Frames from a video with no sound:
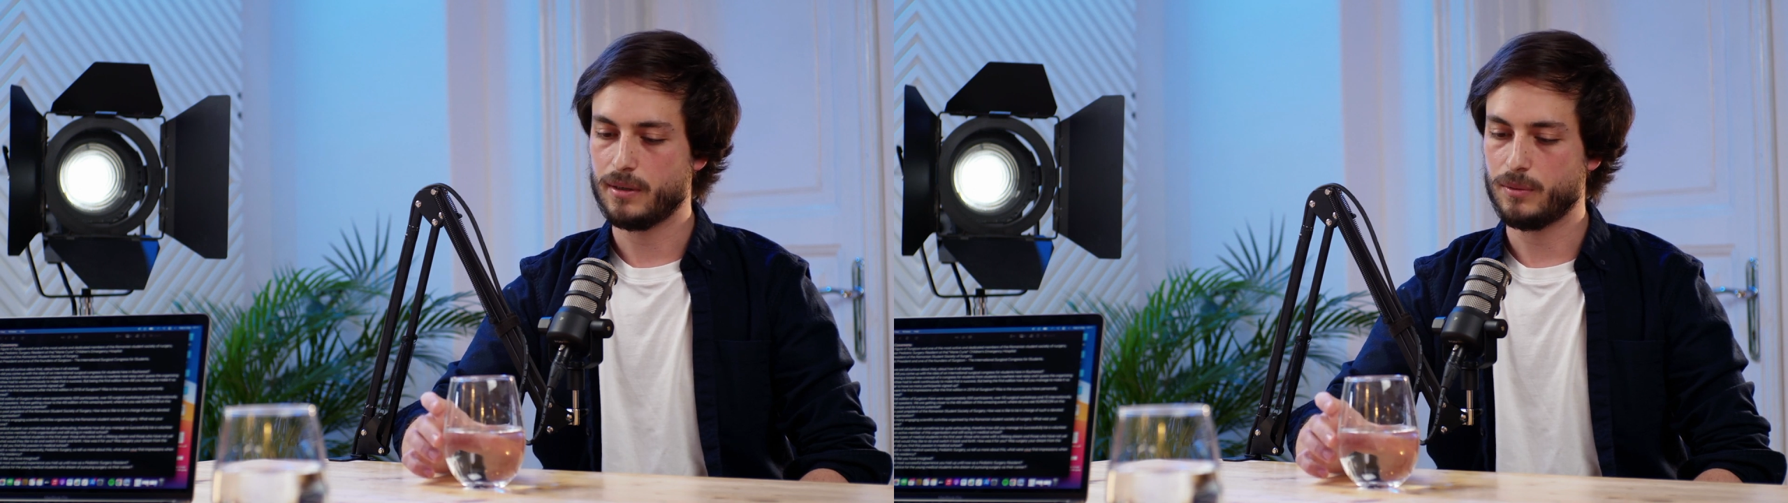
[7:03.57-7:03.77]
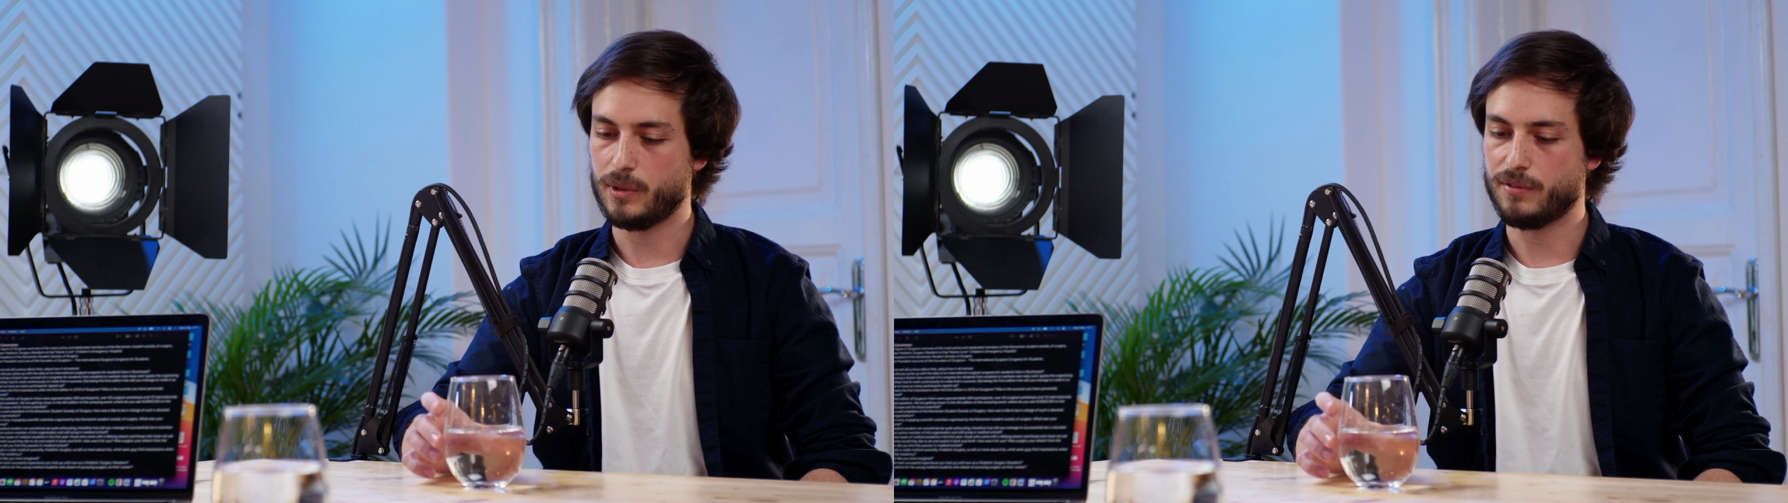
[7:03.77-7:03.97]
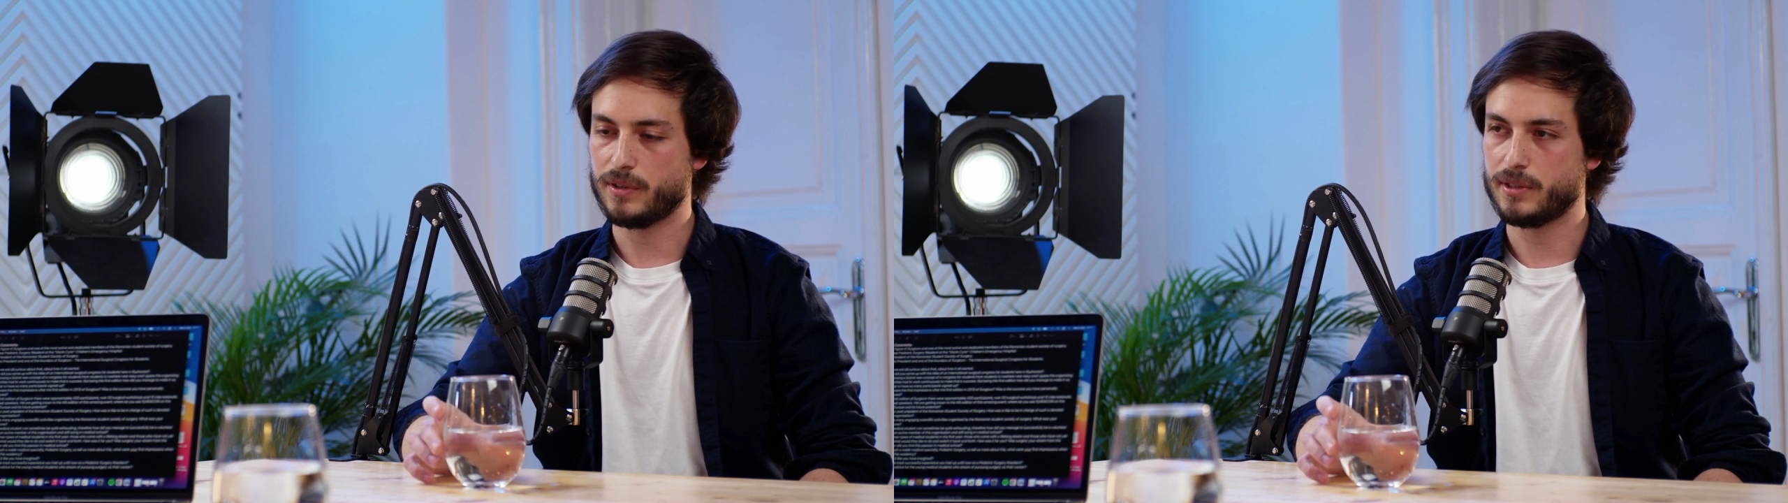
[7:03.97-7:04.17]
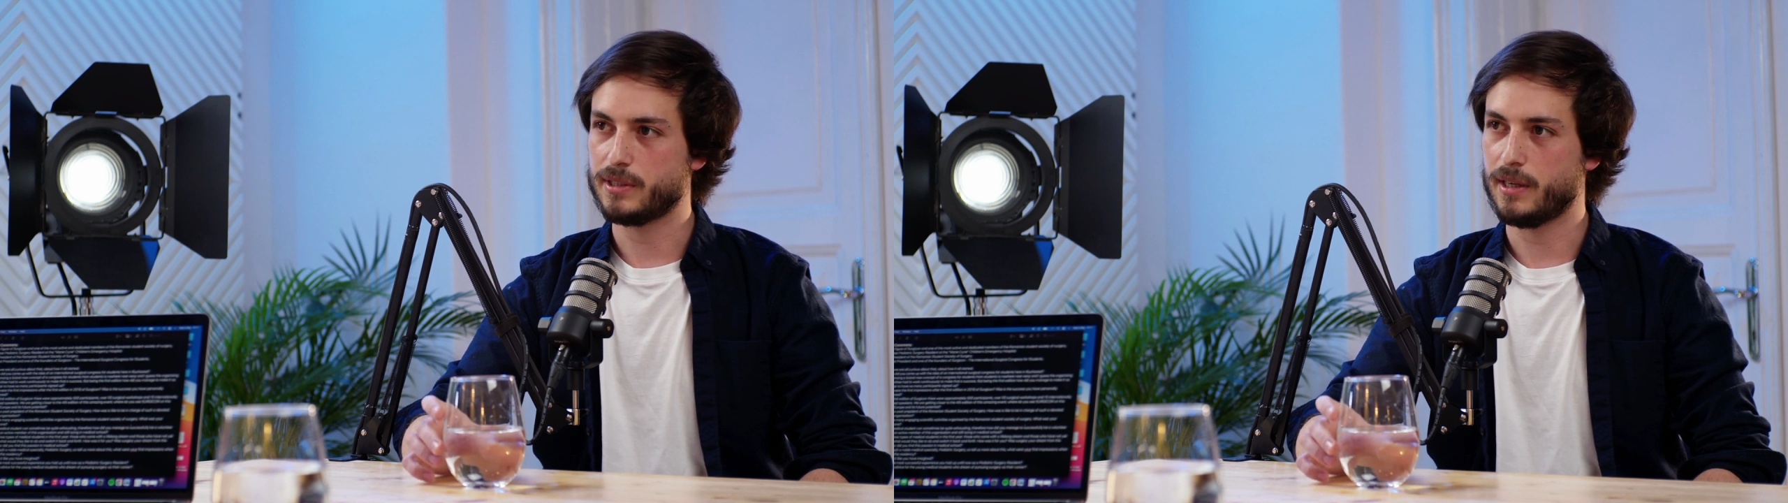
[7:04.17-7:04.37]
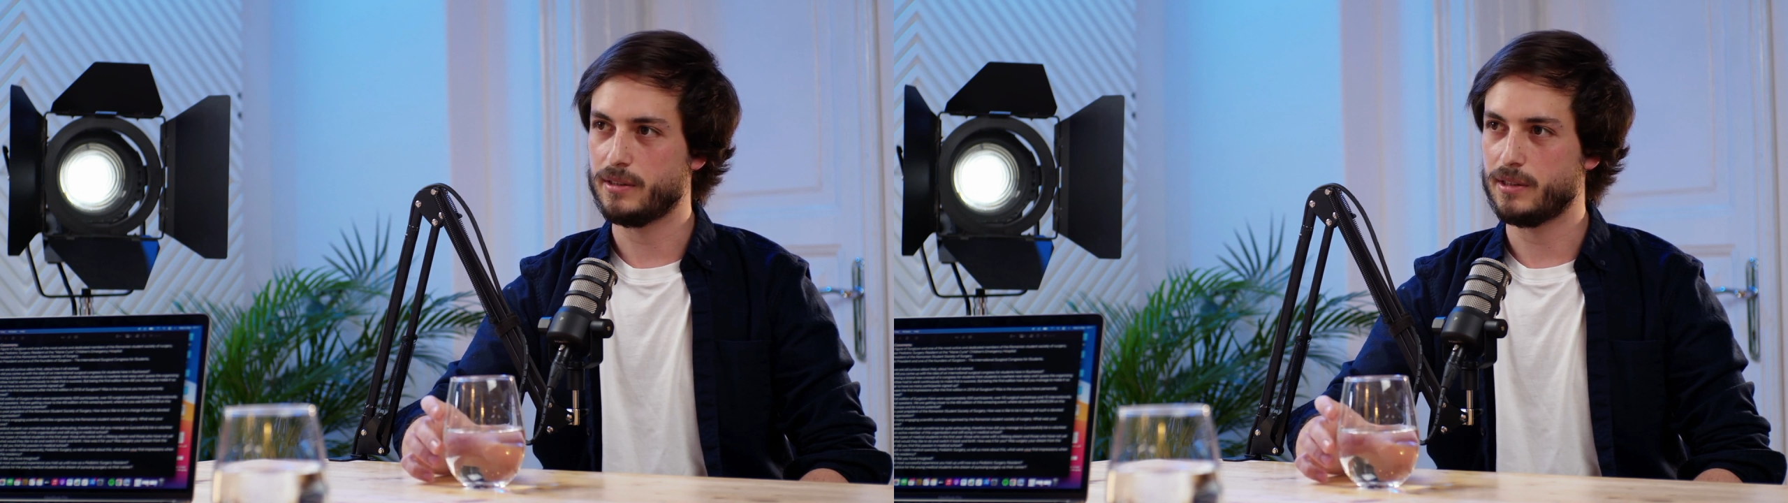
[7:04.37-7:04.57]
we
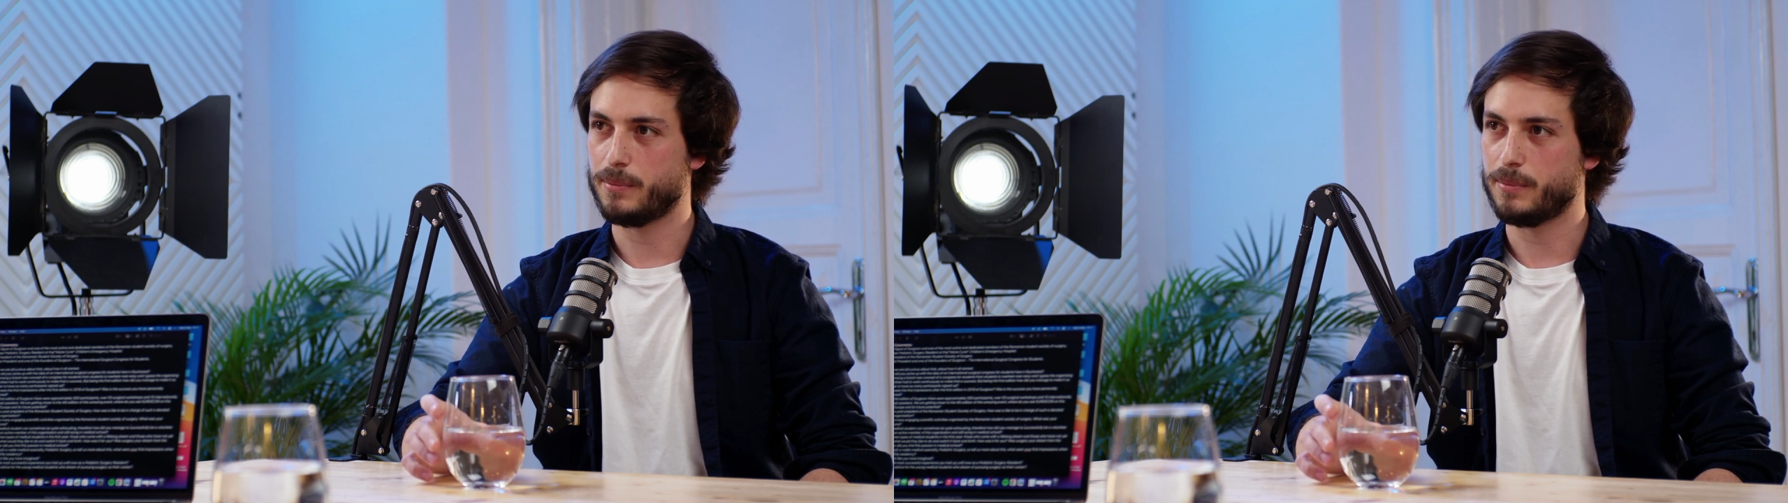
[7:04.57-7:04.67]
first had the